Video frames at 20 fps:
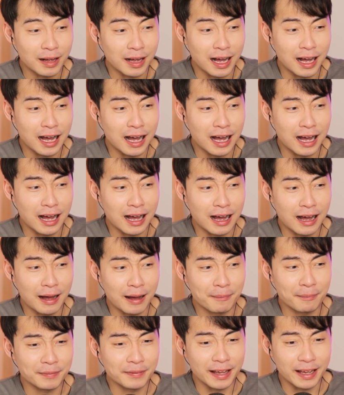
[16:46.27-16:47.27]

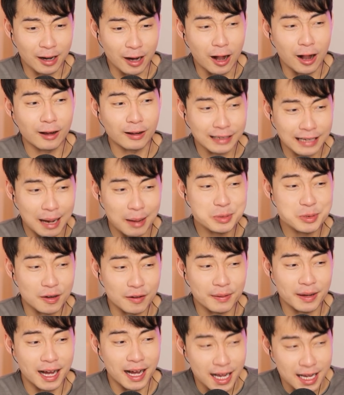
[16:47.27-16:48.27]
It all comes
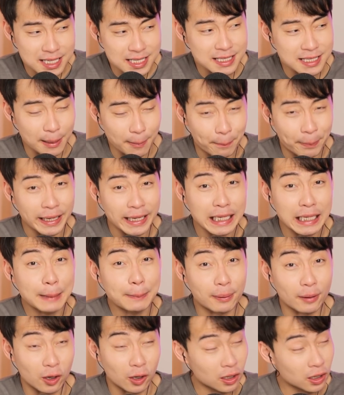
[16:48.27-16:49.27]
from us, the
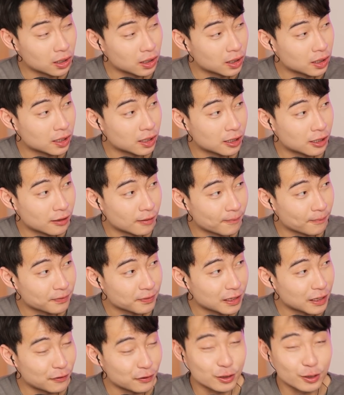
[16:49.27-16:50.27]
people.
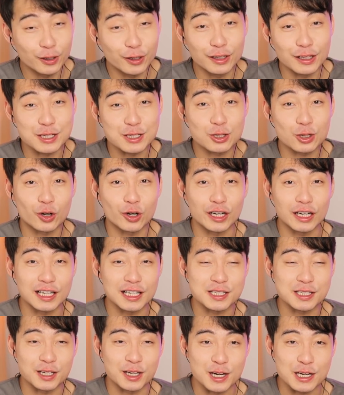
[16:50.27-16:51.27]
If you don't know the story,
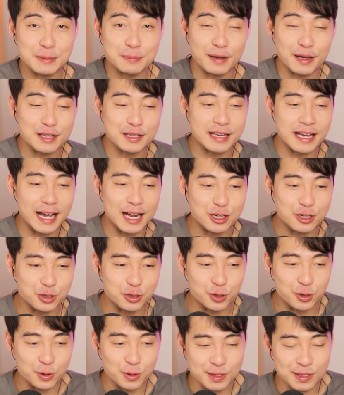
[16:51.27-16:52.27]
listeners, Prince
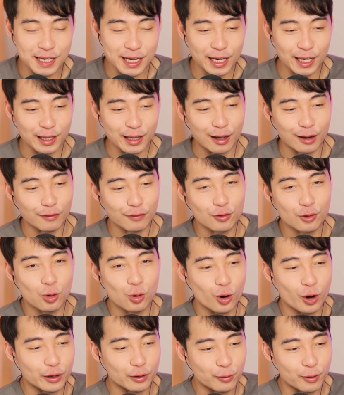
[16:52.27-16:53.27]
Andrew settled out of
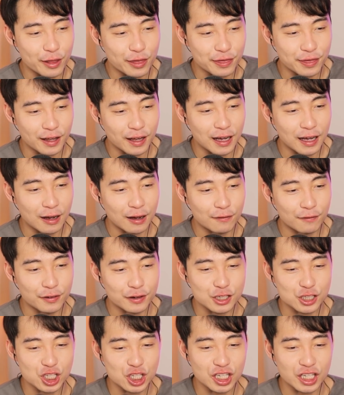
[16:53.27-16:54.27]
court with
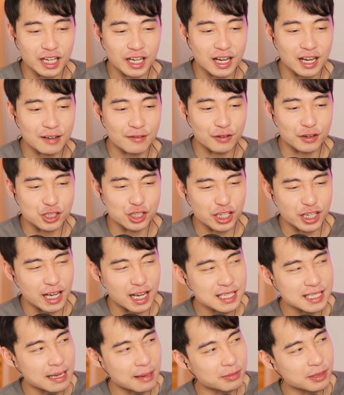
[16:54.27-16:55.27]

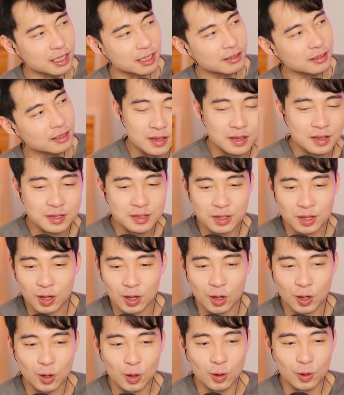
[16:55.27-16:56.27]
Virginia something.
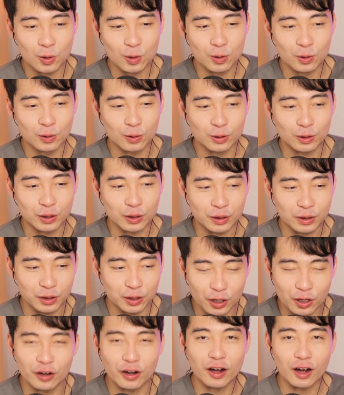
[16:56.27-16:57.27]
So
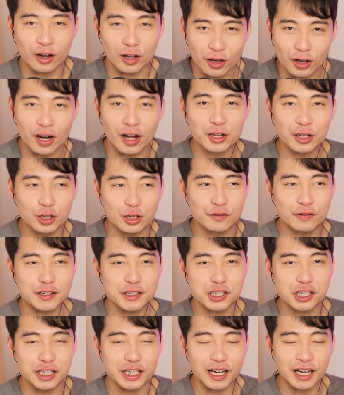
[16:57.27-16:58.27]
good on you,
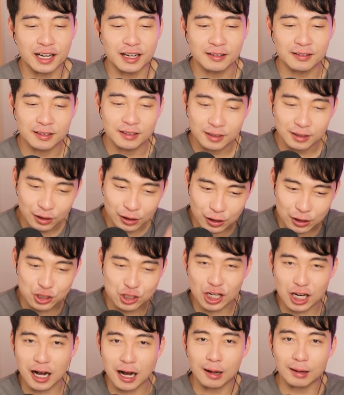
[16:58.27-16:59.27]
Virginia. Good
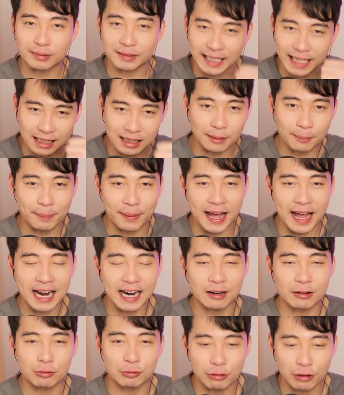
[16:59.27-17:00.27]
job. Get the bag
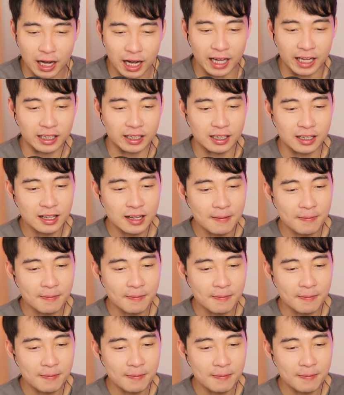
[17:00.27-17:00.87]
and run.